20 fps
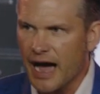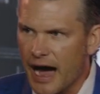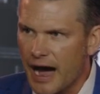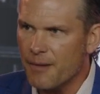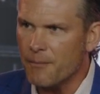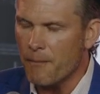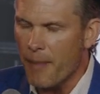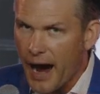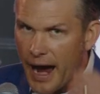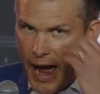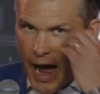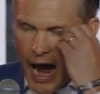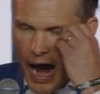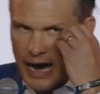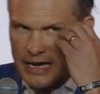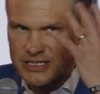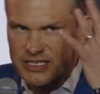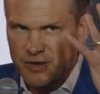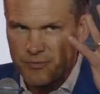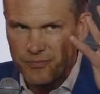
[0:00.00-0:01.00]
I, my
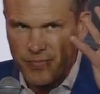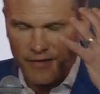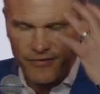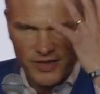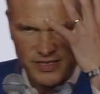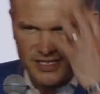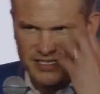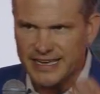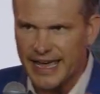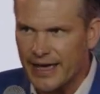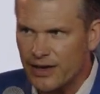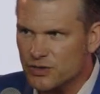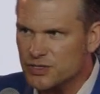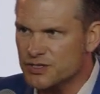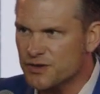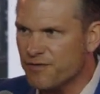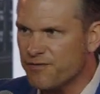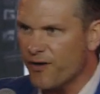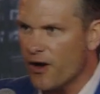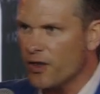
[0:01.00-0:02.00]
eyes have, the scales
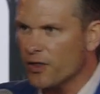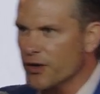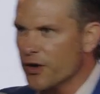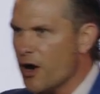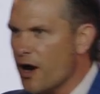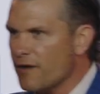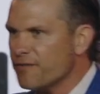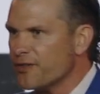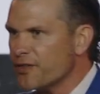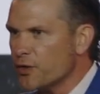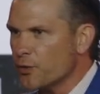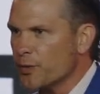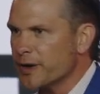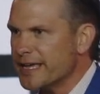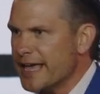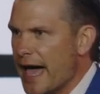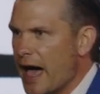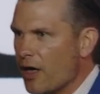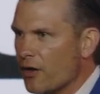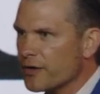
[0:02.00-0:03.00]
have fallen off and the
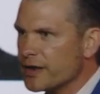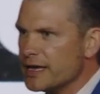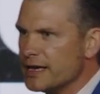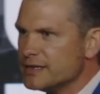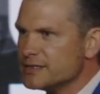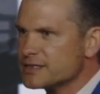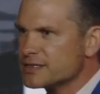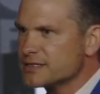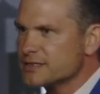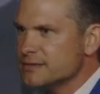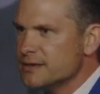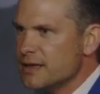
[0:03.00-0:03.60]
reality has